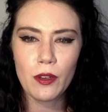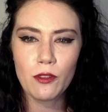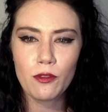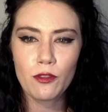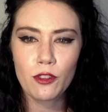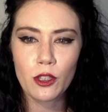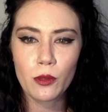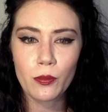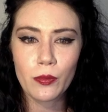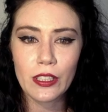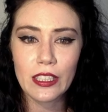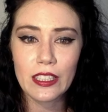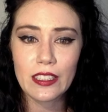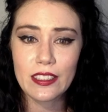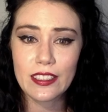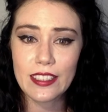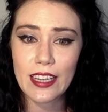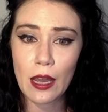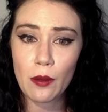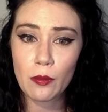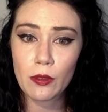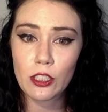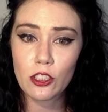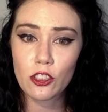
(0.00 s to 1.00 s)
firmly
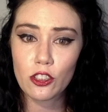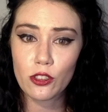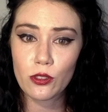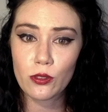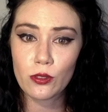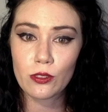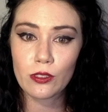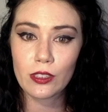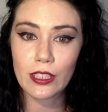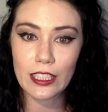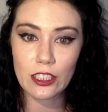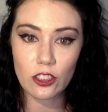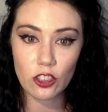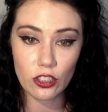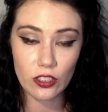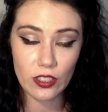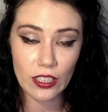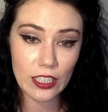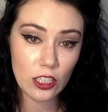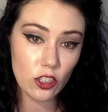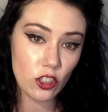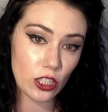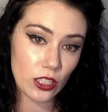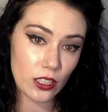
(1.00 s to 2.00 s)
established through
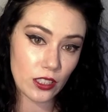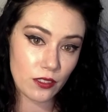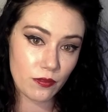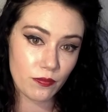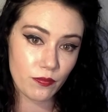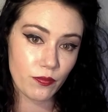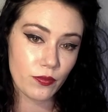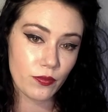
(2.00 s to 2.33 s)
legislation.